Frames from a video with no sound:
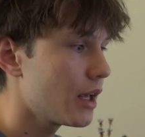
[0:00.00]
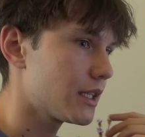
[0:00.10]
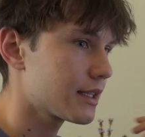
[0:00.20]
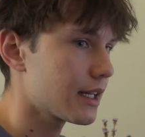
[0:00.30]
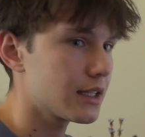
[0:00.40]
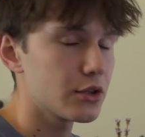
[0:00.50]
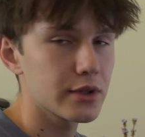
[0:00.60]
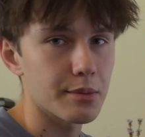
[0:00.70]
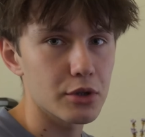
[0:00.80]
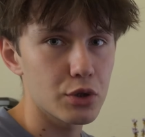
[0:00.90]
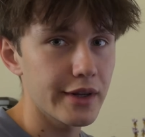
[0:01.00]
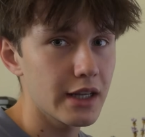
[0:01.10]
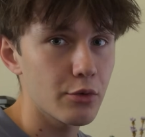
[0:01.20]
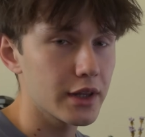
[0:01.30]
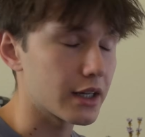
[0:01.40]
I just had to do some
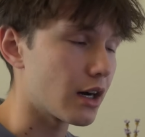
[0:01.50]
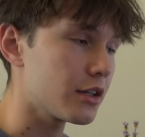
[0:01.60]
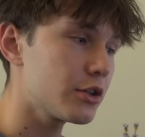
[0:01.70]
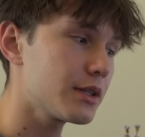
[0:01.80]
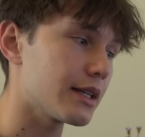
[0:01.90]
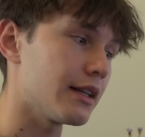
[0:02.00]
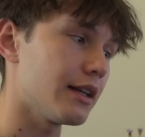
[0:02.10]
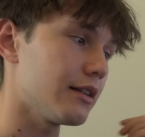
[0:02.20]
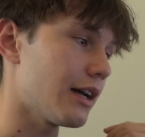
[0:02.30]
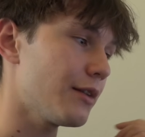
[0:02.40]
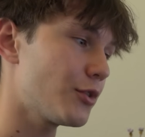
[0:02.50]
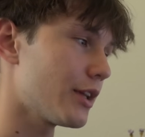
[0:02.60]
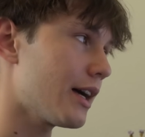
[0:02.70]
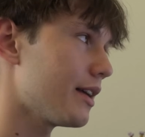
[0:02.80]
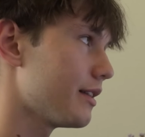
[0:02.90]
tweaking with the colors, and then after
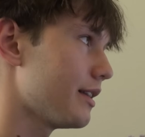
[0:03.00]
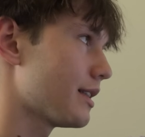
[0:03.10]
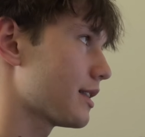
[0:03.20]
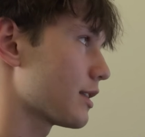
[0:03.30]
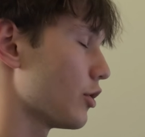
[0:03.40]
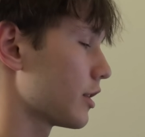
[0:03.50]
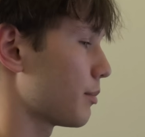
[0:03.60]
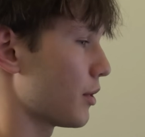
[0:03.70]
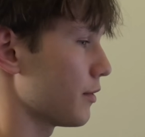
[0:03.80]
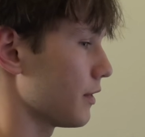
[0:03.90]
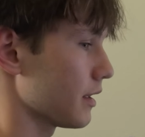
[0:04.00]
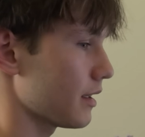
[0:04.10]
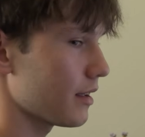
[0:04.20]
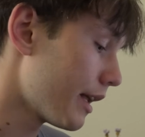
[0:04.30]
that, it's just looked perfect.